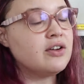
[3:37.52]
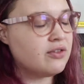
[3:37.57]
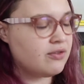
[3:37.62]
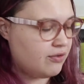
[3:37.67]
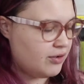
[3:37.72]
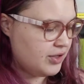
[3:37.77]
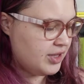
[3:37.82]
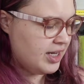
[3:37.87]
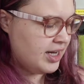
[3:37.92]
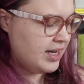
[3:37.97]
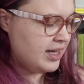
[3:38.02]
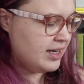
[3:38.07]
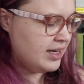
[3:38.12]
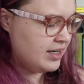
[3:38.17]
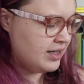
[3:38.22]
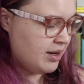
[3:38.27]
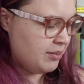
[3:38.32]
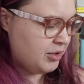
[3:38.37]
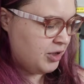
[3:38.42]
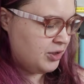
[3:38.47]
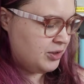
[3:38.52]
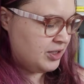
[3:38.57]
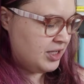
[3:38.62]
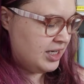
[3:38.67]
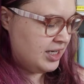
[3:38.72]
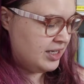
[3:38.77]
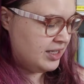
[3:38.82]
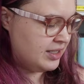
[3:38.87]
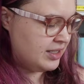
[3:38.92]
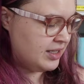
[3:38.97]
For the
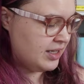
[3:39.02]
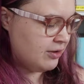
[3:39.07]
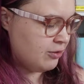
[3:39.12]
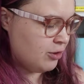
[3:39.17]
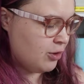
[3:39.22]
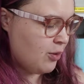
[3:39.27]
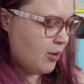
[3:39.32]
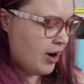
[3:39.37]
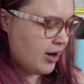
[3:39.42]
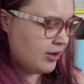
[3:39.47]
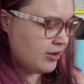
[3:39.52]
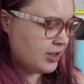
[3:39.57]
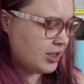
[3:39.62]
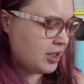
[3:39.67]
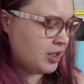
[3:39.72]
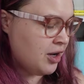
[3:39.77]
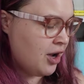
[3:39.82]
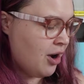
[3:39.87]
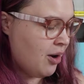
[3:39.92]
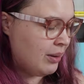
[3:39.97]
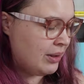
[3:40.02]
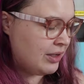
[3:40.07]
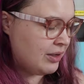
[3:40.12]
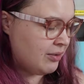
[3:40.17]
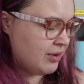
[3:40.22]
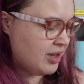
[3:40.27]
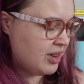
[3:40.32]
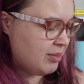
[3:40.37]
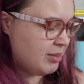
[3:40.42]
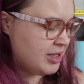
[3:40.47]
N.E.W.T.s, it requires an O in
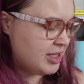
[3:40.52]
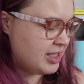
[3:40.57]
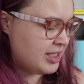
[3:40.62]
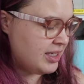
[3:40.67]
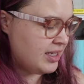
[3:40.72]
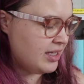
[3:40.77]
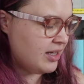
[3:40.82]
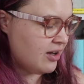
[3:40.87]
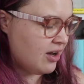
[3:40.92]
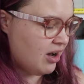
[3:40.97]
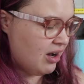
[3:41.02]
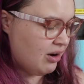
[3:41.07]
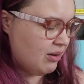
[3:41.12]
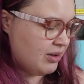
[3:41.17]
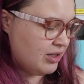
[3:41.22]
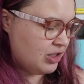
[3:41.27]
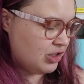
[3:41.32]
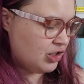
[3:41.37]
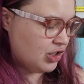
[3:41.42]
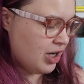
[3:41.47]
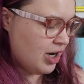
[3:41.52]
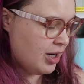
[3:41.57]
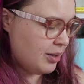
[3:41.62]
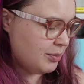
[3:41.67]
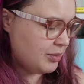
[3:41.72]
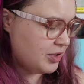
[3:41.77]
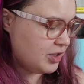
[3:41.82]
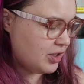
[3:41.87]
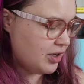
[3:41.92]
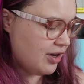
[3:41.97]
Arithmancy, O in
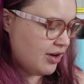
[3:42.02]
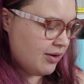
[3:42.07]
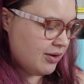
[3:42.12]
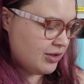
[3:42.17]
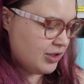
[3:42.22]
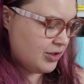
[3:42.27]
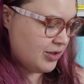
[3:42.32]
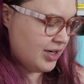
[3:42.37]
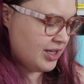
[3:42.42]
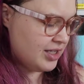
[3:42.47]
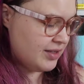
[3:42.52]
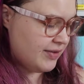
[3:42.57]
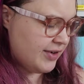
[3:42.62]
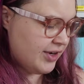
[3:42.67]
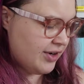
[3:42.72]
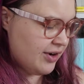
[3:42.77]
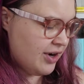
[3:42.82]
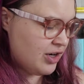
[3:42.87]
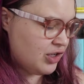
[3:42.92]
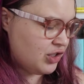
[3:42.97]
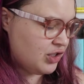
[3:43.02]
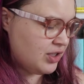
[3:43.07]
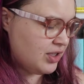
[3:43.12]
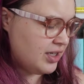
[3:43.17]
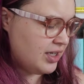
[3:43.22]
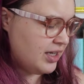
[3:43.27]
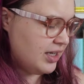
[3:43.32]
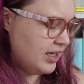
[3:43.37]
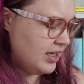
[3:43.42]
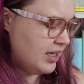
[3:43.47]
Charms, O in
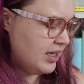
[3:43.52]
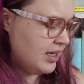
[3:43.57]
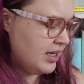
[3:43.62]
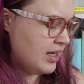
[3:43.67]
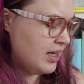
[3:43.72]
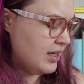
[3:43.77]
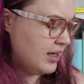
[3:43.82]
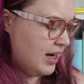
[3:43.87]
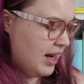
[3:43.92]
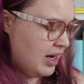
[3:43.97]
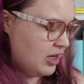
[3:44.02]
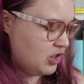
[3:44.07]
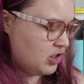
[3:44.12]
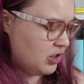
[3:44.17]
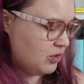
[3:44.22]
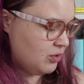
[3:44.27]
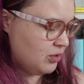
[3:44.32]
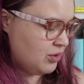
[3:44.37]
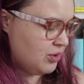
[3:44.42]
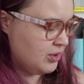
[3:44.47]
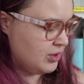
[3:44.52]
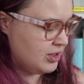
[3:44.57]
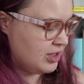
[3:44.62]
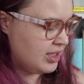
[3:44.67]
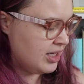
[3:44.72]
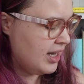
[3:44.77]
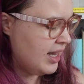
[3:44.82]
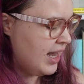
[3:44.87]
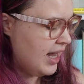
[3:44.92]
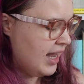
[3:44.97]
Transfiguration, E in Ancient
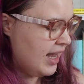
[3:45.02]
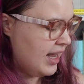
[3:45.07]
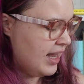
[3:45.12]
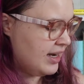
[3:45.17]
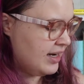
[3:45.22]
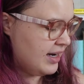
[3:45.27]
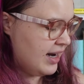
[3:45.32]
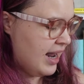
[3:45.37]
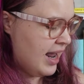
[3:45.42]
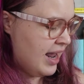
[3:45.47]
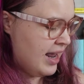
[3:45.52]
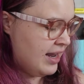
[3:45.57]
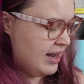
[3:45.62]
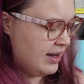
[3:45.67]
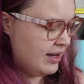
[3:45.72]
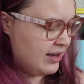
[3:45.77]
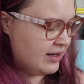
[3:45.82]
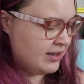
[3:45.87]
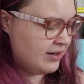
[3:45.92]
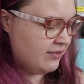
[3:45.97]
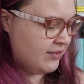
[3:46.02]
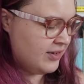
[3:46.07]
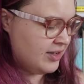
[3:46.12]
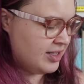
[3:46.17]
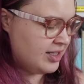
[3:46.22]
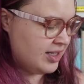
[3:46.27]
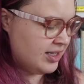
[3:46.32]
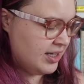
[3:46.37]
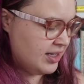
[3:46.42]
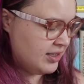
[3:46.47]
Runes, and A in
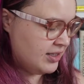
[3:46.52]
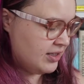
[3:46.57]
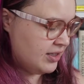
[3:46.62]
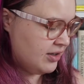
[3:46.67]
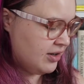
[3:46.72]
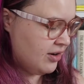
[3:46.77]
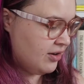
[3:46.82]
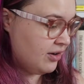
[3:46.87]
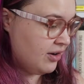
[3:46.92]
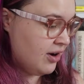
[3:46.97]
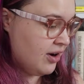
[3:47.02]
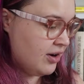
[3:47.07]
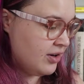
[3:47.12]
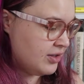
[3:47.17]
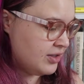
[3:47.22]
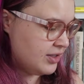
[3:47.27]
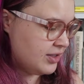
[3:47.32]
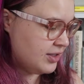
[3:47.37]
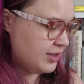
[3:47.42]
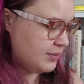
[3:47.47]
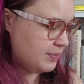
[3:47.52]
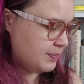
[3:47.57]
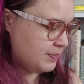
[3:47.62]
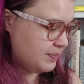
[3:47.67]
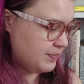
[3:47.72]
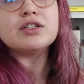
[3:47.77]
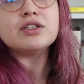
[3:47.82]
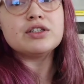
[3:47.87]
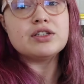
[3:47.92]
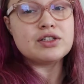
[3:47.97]
Defense Against the Dark Arts.
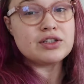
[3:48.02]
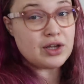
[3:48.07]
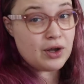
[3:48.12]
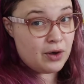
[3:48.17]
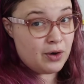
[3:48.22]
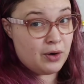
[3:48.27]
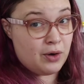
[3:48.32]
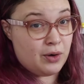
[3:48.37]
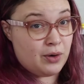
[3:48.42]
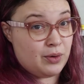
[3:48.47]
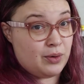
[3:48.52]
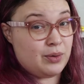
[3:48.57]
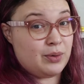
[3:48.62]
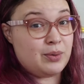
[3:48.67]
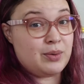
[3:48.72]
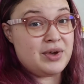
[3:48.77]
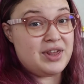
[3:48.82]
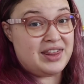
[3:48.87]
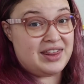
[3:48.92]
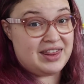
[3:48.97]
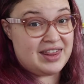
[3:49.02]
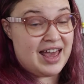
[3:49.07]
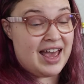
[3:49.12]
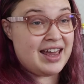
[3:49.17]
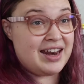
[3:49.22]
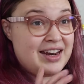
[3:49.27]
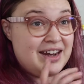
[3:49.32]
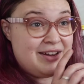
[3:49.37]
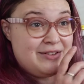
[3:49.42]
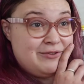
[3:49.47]
So, with
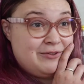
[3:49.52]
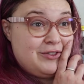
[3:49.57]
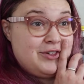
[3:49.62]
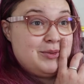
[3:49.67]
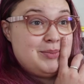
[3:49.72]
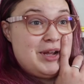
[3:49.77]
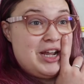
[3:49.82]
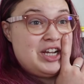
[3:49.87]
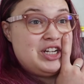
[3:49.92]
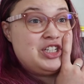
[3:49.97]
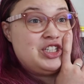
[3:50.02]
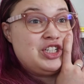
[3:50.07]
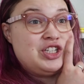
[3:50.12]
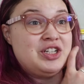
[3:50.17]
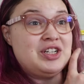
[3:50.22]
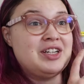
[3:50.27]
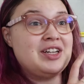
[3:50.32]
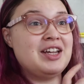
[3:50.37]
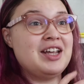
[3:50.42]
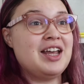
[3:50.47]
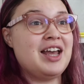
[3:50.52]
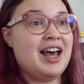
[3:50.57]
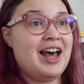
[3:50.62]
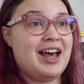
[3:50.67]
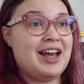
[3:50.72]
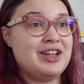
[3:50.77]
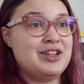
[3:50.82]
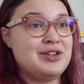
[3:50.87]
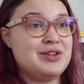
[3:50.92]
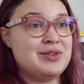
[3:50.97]
that information,
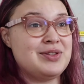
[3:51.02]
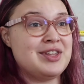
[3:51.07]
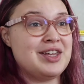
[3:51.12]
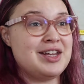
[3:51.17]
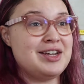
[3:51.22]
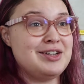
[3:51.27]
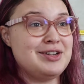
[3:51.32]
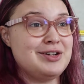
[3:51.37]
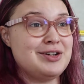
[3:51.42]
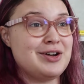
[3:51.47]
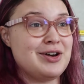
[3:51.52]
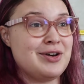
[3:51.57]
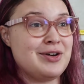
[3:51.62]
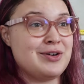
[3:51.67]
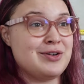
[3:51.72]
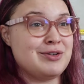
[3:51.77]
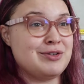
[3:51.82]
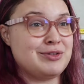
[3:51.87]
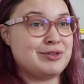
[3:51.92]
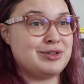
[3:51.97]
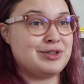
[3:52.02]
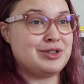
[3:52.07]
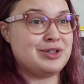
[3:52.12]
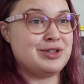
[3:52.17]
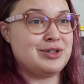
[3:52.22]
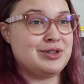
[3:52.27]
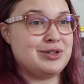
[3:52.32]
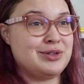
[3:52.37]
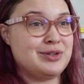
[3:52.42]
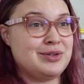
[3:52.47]
you then go
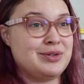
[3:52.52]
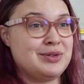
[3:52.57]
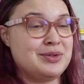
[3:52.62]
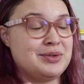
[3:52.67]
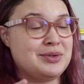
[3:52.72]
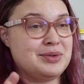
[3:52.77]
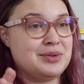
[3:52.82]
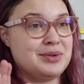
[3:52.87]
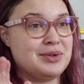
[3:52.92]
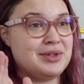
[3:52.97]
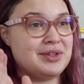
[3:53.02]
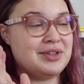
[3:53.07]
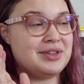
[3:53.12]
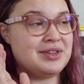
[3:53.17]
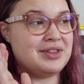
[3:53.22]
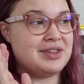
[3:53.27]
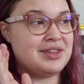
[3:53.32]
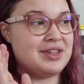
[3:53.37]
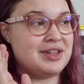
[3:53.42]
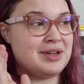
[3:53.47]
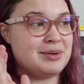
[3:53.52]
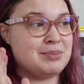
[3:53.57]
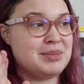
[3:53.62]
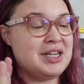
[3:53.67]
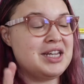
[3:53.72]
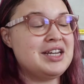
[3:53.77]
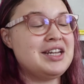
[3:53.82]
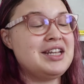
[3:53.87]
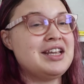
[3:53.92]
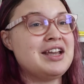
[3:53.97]
to the
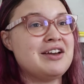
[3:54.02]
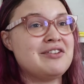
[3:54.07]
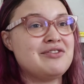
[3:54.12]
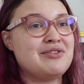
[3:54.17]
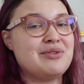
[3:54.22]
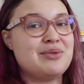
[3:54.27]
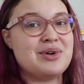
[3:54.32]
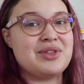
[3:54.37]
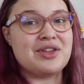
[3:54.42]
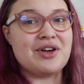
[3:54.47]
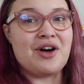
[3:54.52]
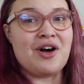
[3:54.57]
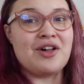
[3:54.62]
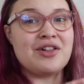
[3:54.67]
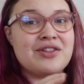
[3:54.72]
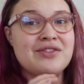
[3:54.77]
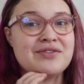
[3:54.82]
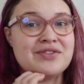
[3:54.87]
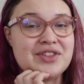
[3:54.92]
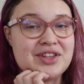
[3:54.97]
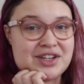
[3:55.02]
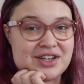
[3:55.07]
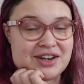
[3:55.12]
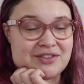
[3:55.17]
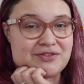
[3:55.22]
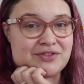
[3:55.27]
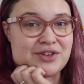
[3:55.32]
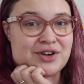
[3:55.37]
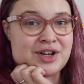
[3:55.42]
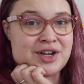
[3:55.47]
PDF with all of the
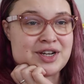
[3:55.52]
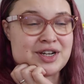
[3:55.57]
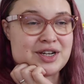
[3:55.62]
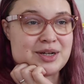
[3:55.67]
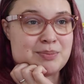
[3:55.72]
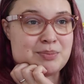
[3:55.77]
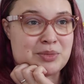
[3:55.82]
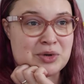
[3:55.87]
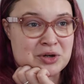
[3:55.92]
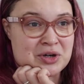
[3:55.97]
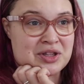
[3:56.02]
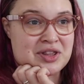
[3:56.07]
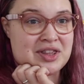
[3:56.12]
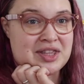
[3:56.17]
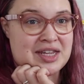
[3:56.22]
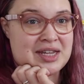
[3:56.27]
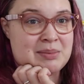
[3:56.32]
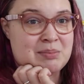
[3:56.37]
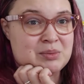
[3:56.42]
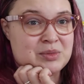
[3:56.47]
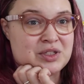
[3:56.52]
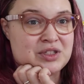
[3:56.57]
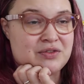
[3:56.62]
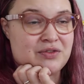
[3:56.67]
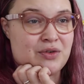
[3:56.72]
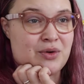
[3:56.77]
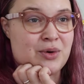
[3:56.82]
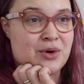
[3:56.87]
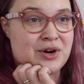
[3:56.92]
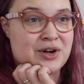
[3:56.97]
different book themes
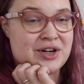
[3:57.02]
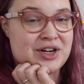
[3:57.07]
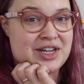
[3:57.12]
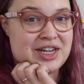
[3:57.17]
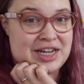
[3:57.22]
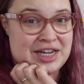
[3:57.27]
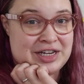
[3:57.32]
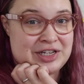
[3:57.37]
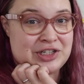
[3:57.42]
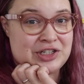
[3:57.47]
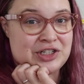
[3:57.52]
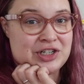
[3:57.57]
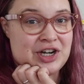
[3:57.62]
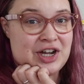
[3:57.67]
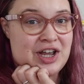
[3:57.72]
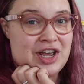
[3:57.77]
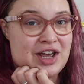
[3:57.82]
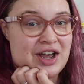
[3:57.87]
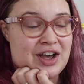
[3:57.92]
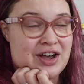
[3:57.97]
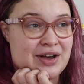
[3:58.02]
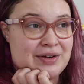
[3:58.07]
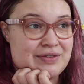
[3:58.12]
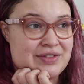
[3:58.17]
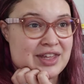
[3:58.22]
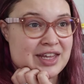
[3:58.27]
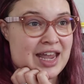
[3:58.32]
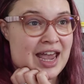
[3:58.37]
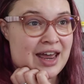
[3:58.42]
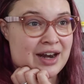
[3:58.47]
for each
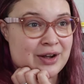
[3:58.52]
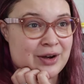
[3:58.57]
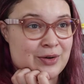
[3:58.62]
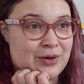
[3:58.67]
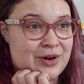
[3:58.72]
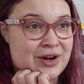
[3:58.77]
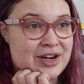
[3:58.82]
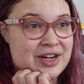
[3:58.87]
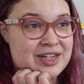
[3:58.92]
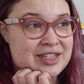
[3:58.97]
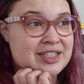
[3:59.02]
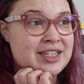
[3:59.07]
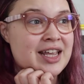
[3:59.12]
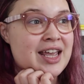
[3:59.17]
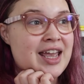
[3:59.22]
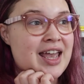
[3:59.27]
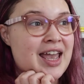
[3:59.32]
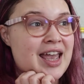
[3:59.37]
of the categories.